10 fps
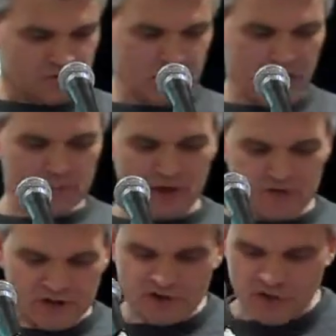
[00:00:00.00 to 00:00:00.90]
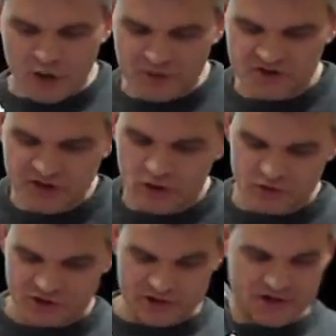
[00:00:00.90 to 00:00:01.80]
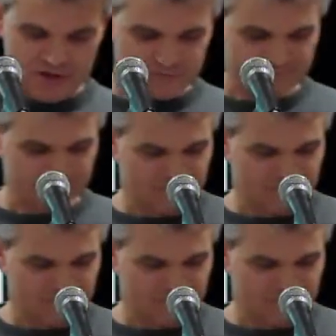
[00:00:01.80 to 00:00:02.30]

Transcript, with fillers: So, how about these Roman soldiers?